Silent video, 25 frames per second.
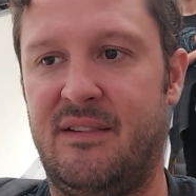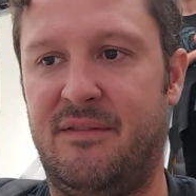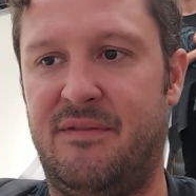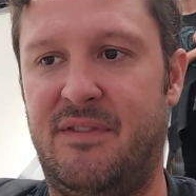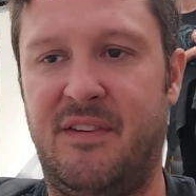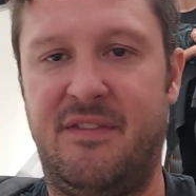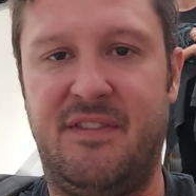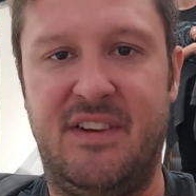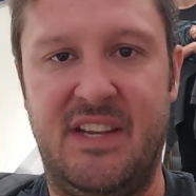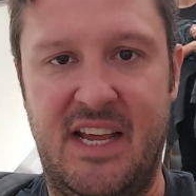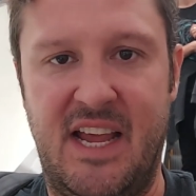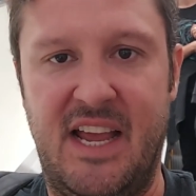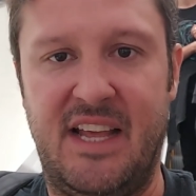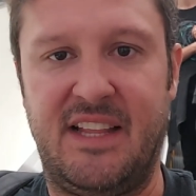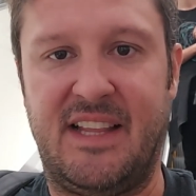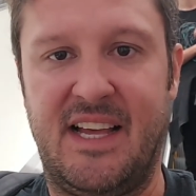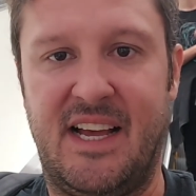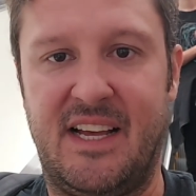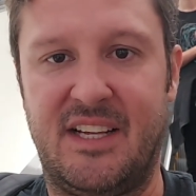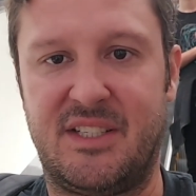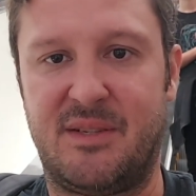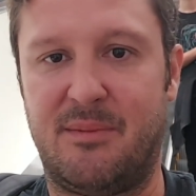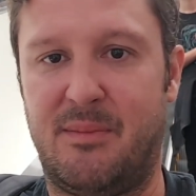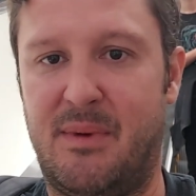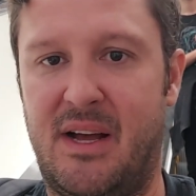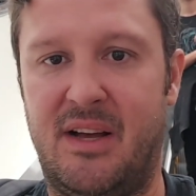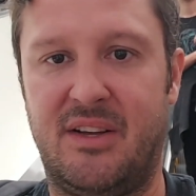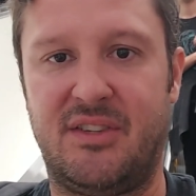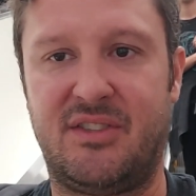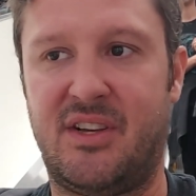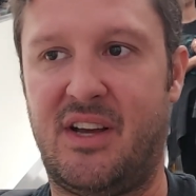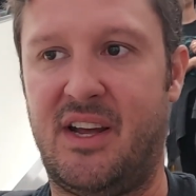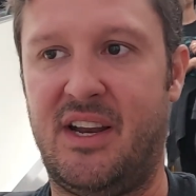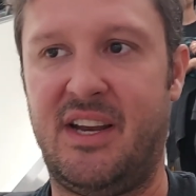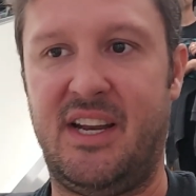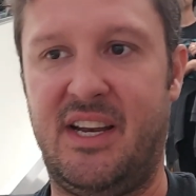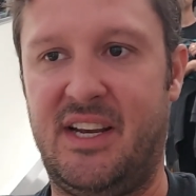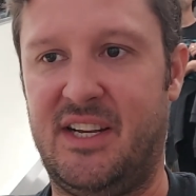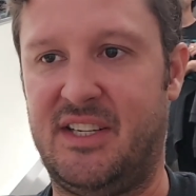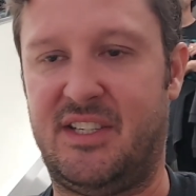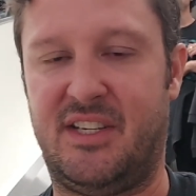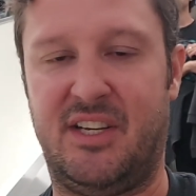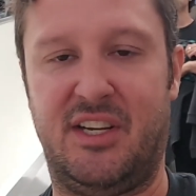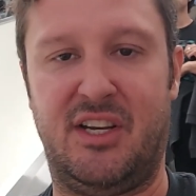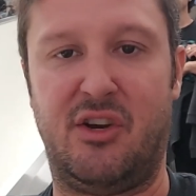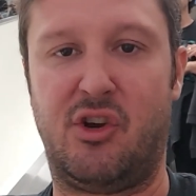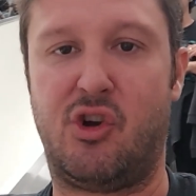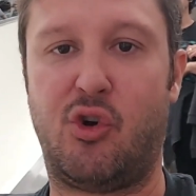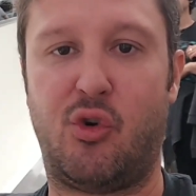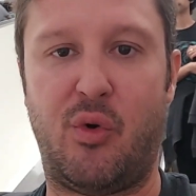58,000 miles on it. It's
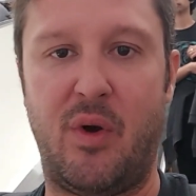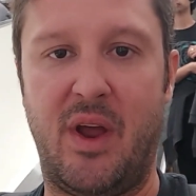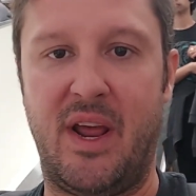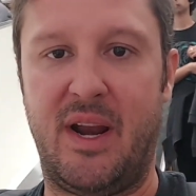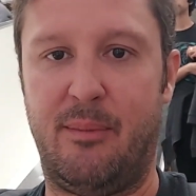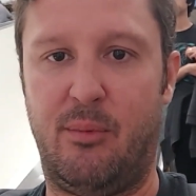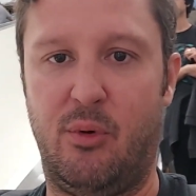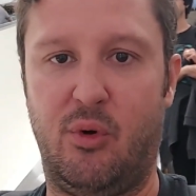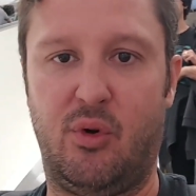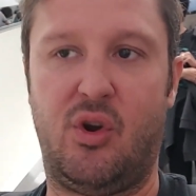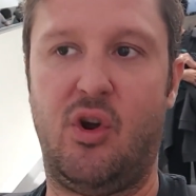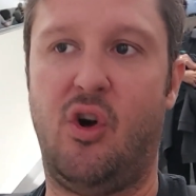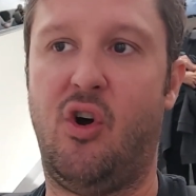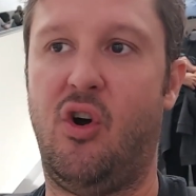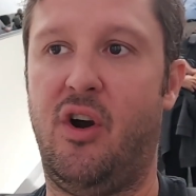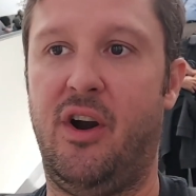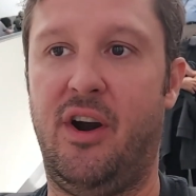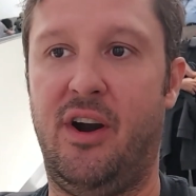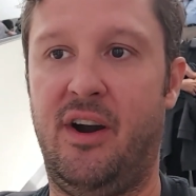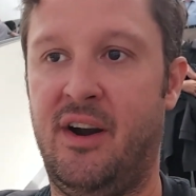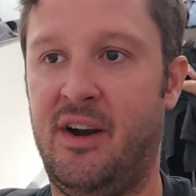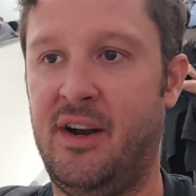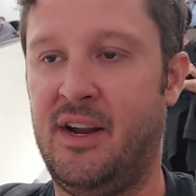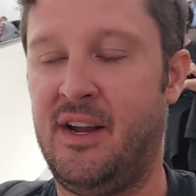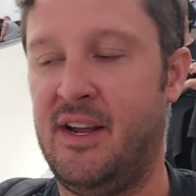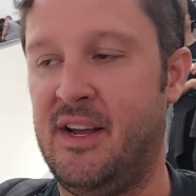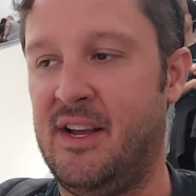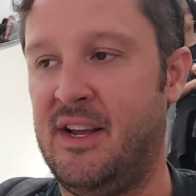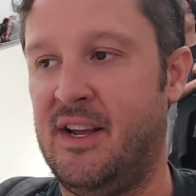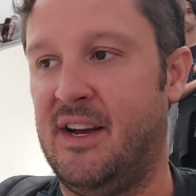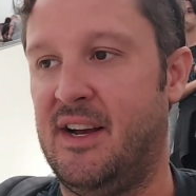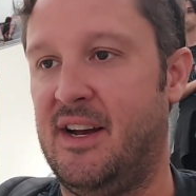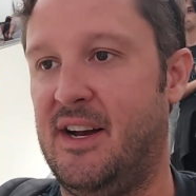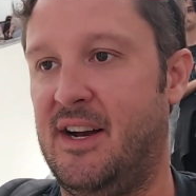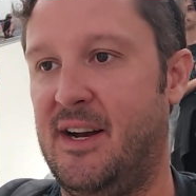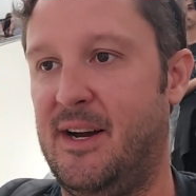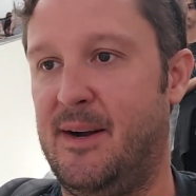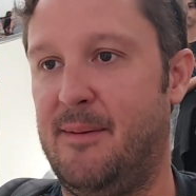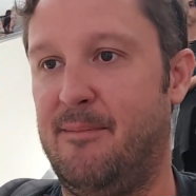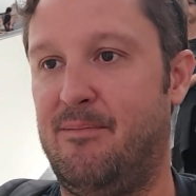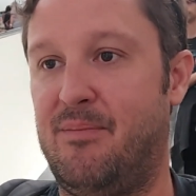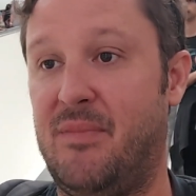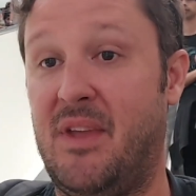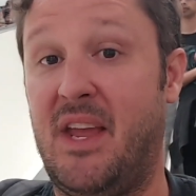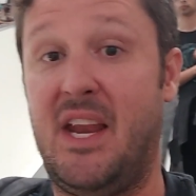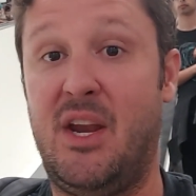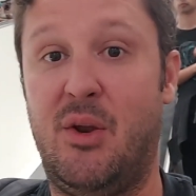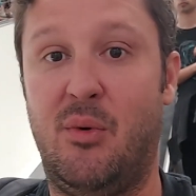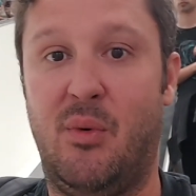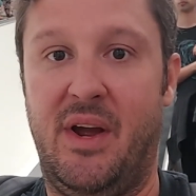an incredible car.
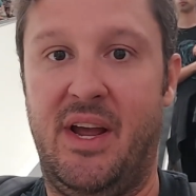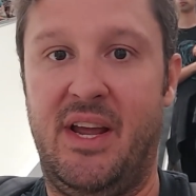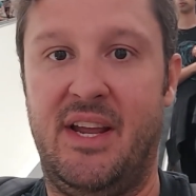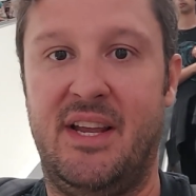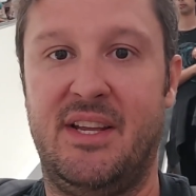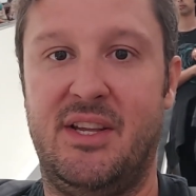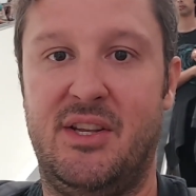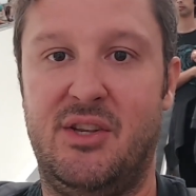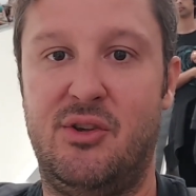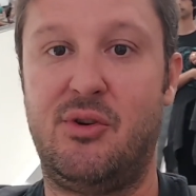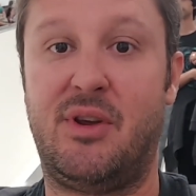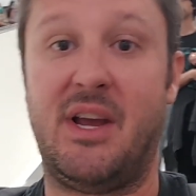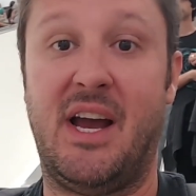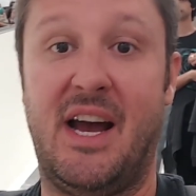Anyway, you